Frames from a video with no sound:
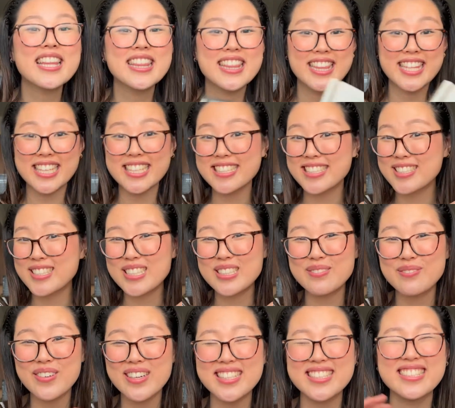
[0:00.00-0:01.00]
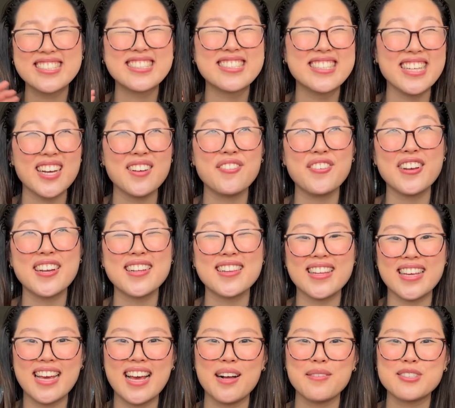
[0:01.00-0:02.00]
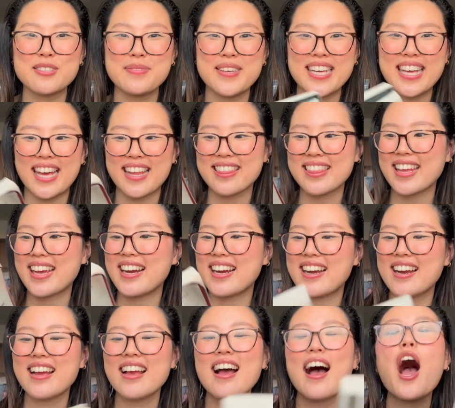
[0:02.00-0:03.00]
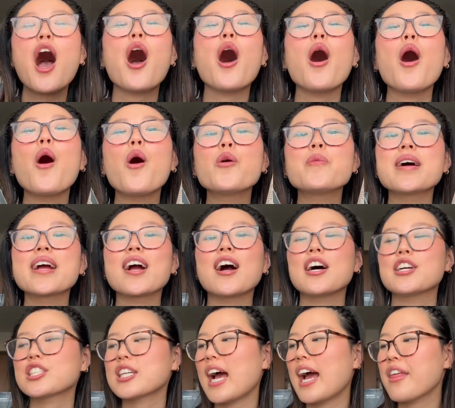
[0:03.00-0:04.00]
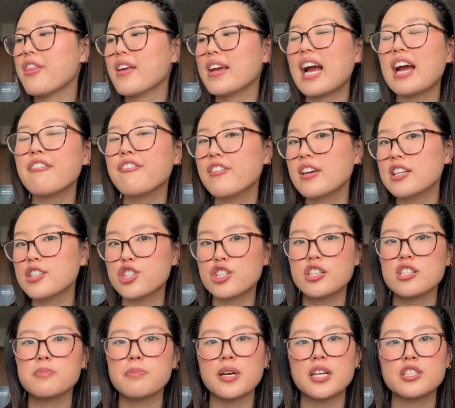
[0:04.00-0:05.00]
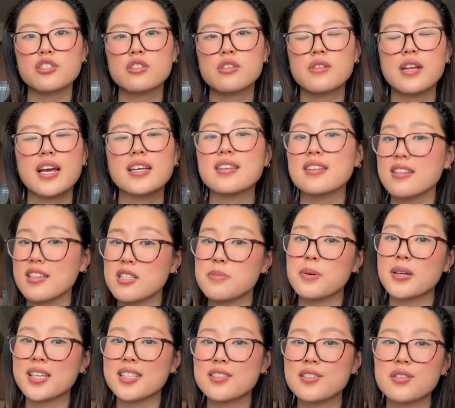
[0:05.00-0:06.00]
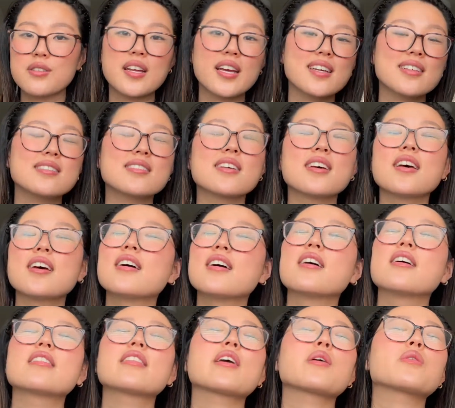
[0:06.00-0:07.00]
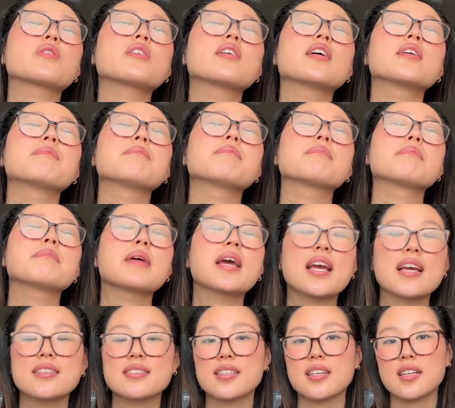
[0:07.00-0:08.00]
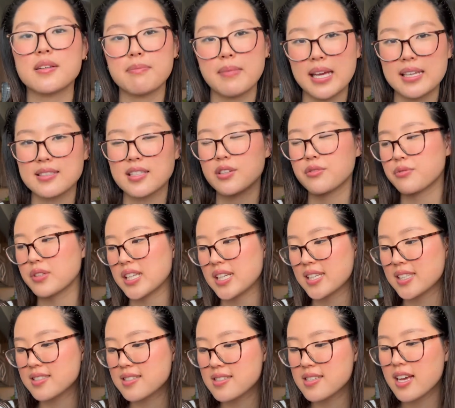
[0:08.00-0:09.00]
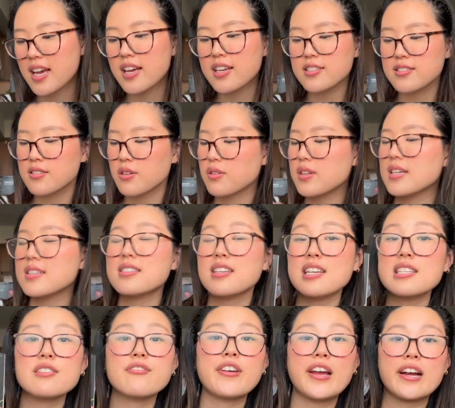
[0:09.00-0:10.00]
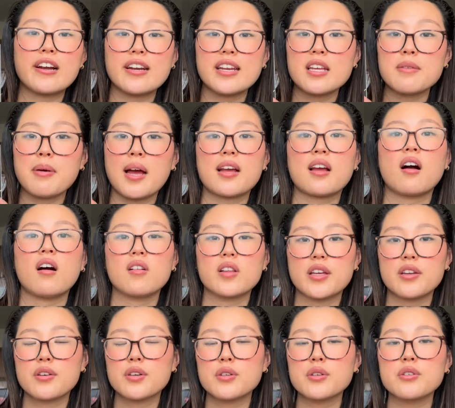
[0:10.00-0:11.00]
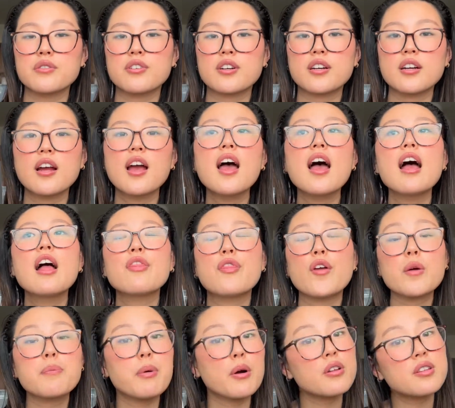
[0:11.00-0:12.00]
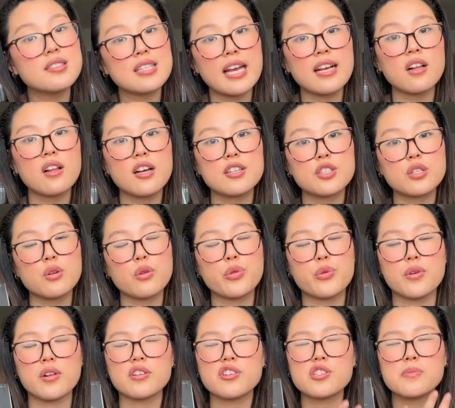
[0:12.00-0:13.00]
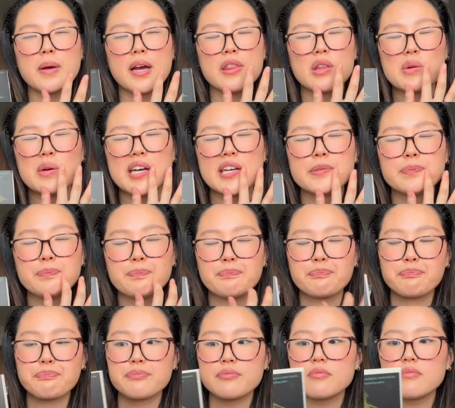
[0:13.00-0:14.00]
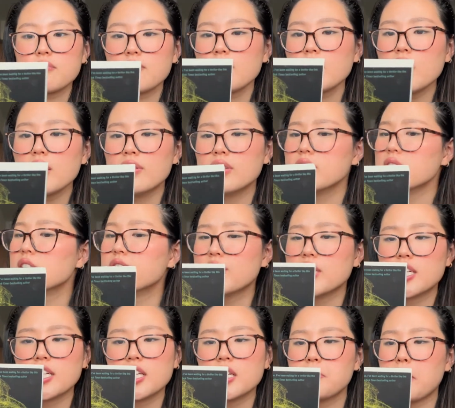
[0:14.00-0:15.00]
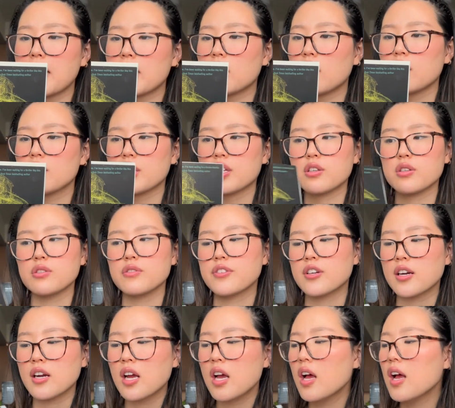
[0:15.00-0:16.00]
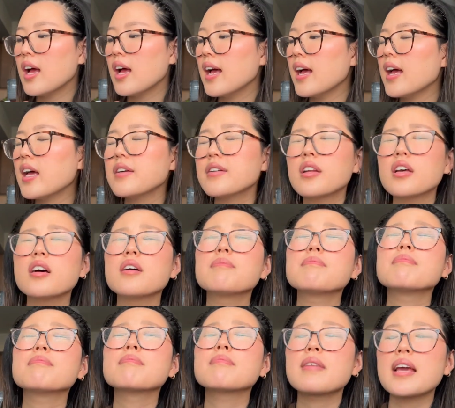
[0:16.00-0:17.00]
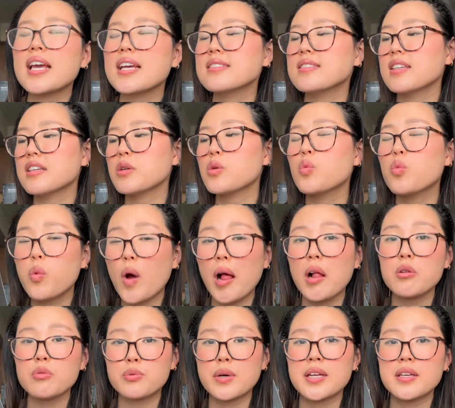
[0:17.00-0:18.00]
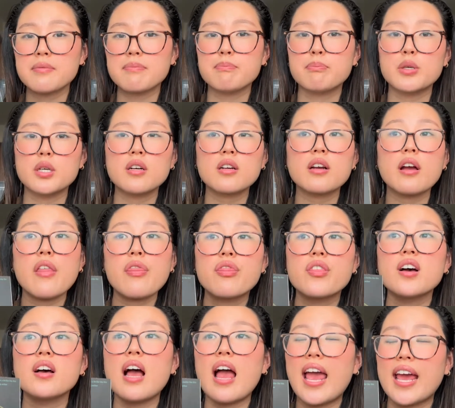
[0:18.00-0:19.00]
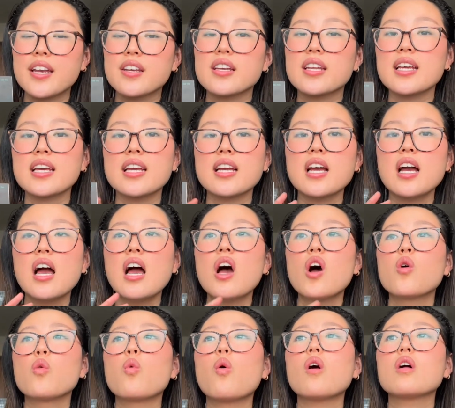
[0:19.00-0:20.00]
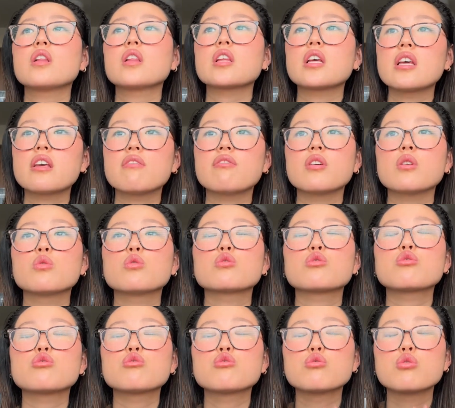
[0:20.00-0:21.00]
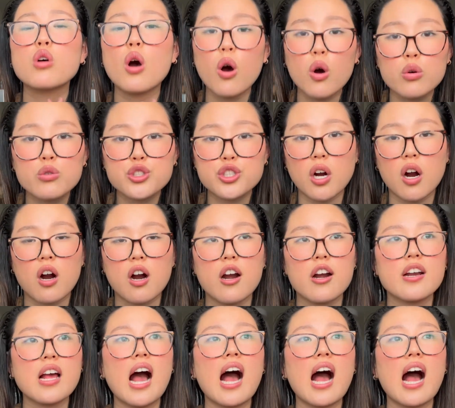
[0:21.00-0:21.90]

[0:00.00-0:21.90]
These two books definitely helped me get there. Oh my gosh, I think I finished this book in 2 days and this book in 2 days. They were amazing, amazing reads. So this is Verity by Colleen Hoover. They're both psychological thrillers, by the way. This is Verity by Colleen Hoover. An amazing, well-written book. The ending will leave you so jarred.